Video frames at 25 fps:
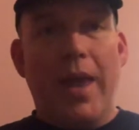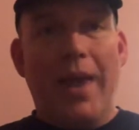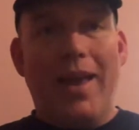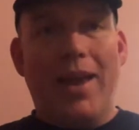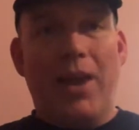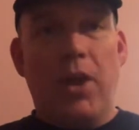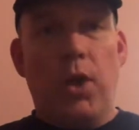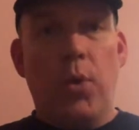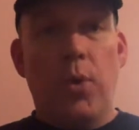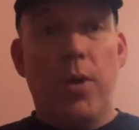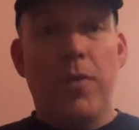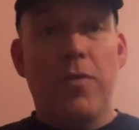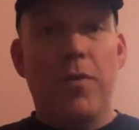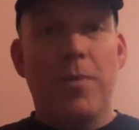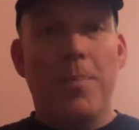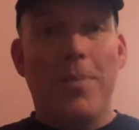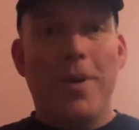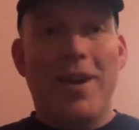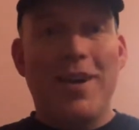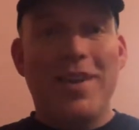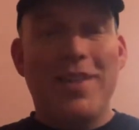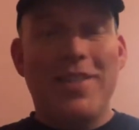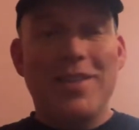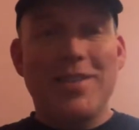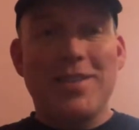Hello,
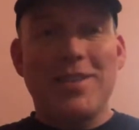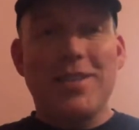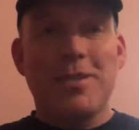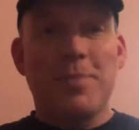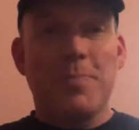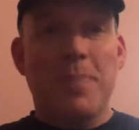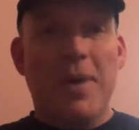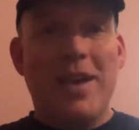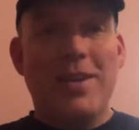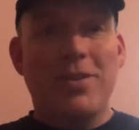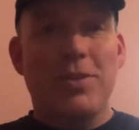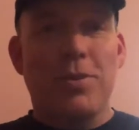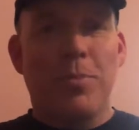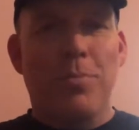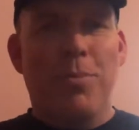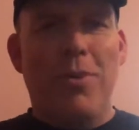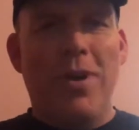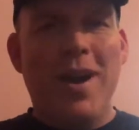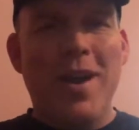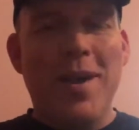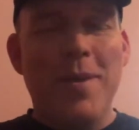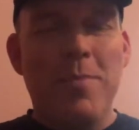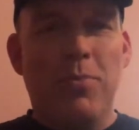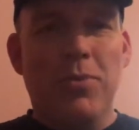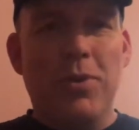everybody. This is Pastor
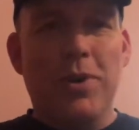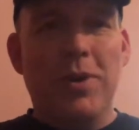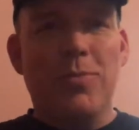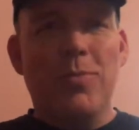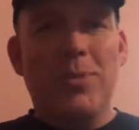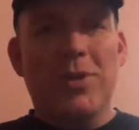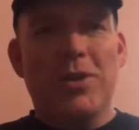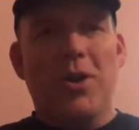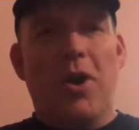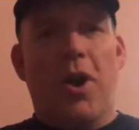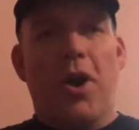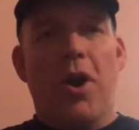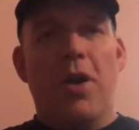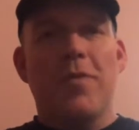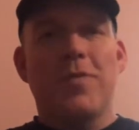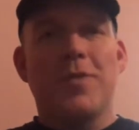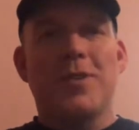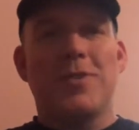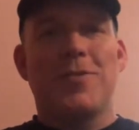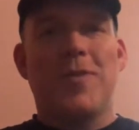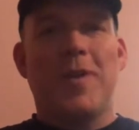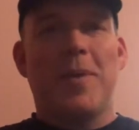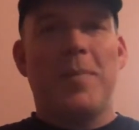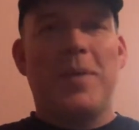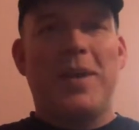Brian Britton with the
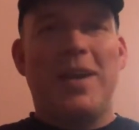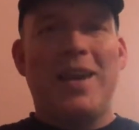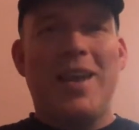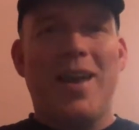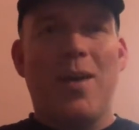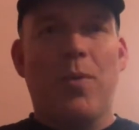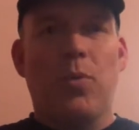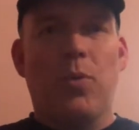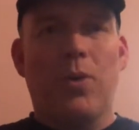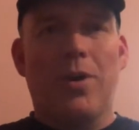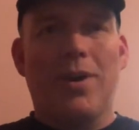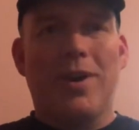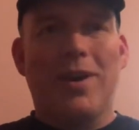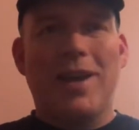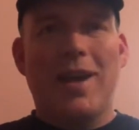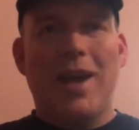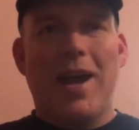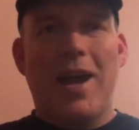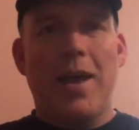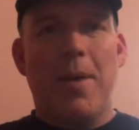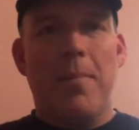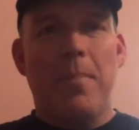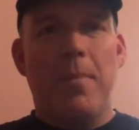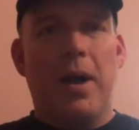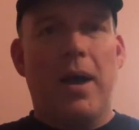Harvest Family Network, and
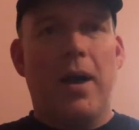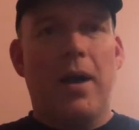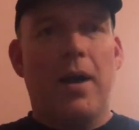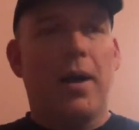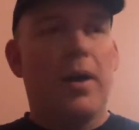I am